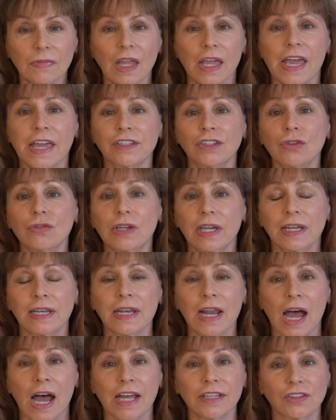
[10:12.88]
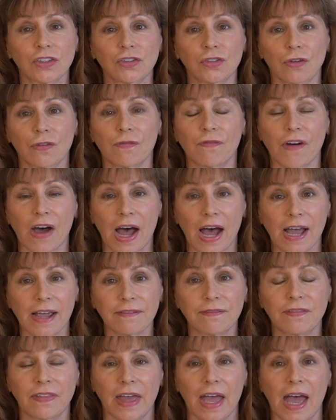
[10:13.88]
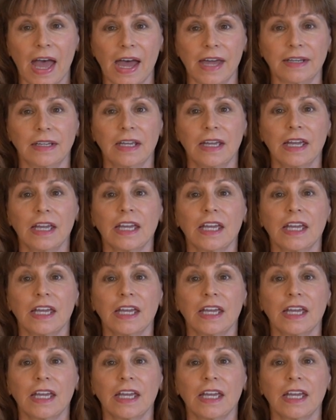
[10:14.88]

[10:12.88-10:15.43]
And you cannot survive that